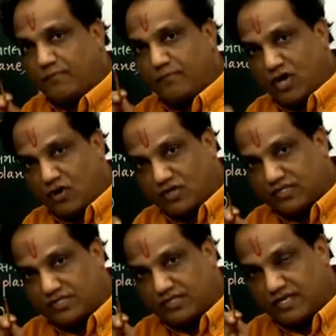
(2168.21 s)

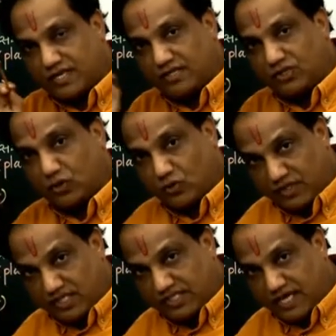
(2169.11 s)
Because through
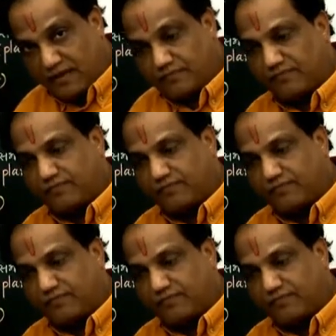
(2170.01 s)
this gap,